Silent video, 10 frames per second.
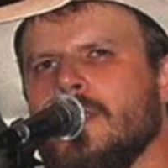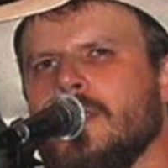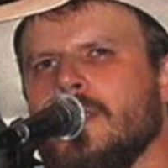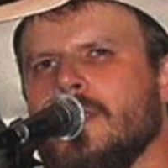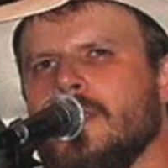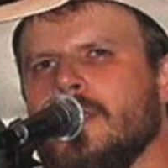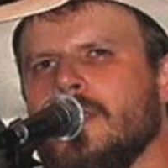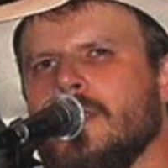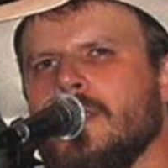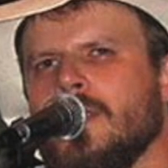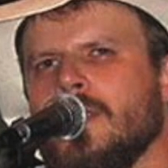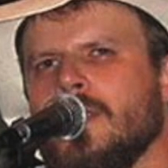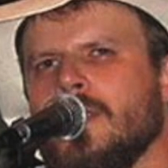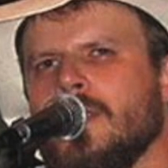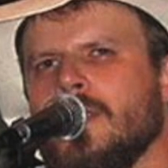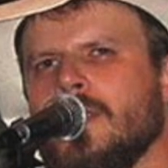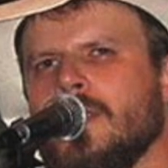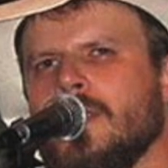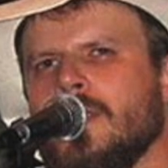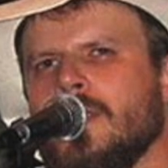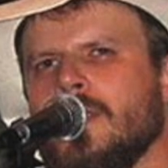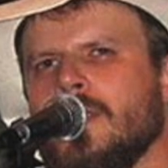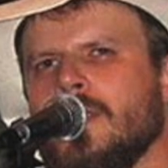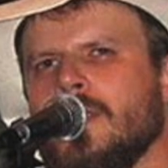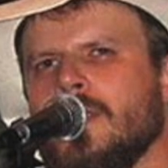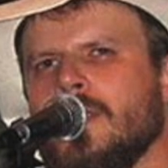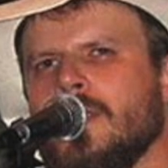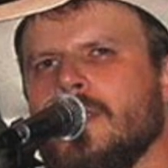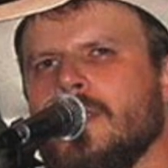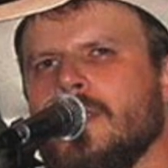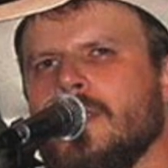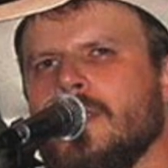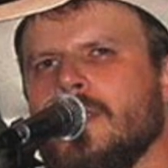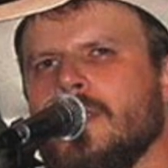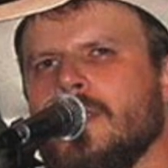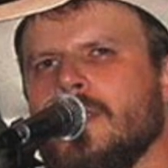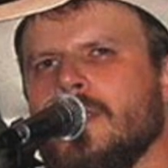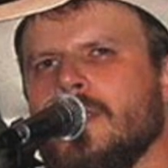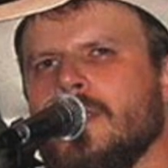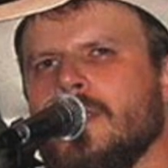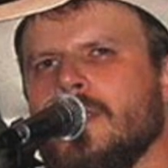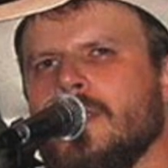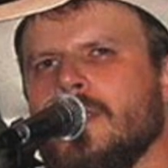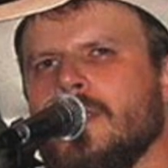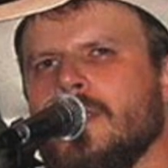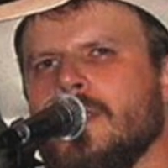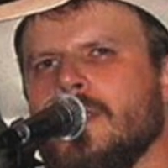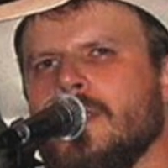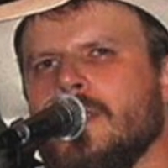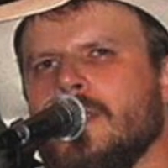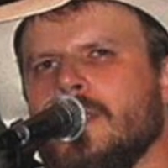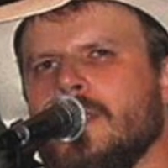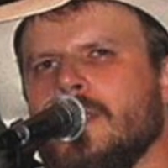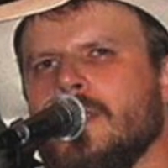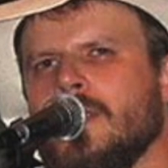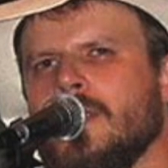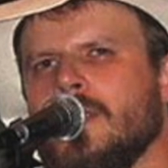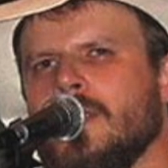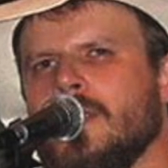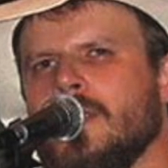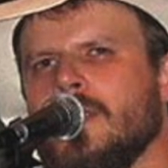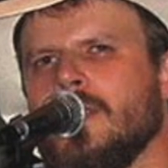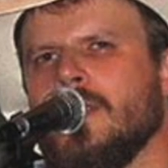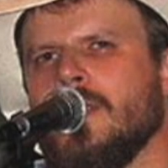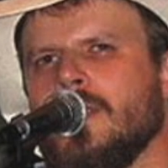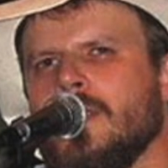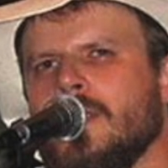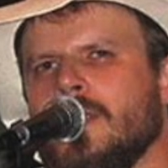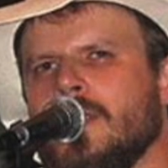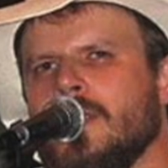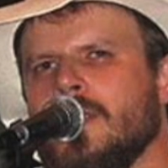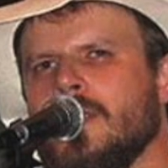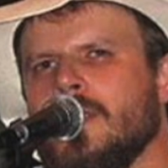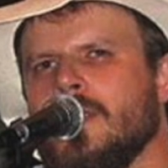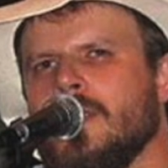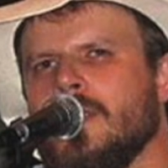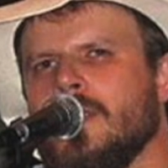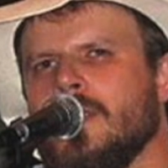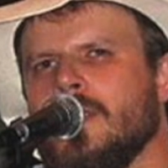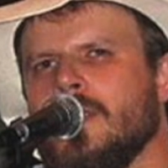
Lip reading: This person isn't speaking.